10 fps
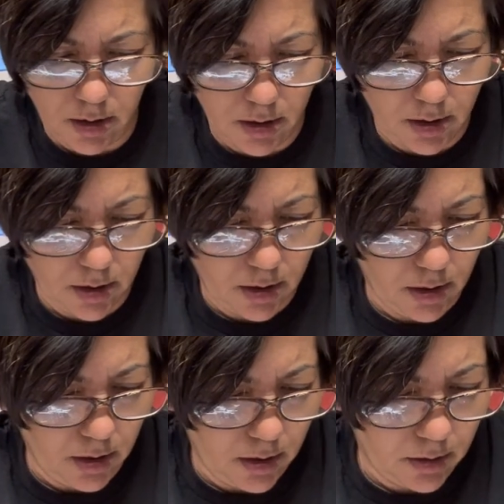
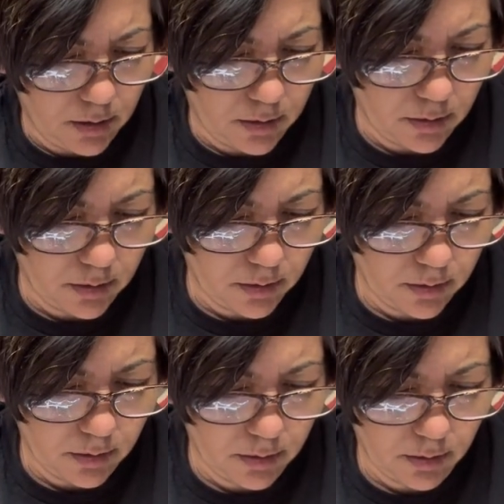
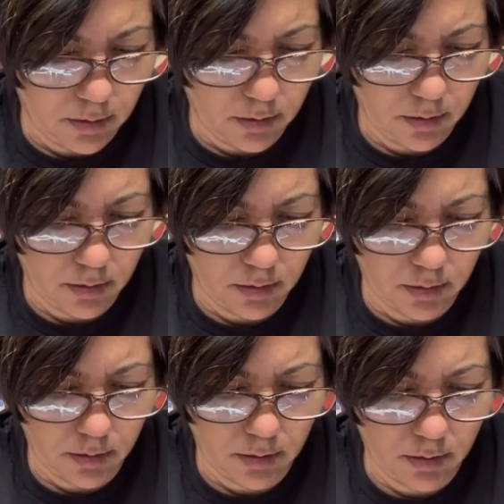
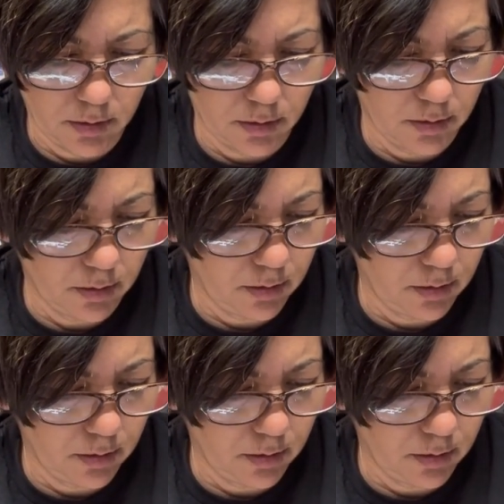Nobody speaks.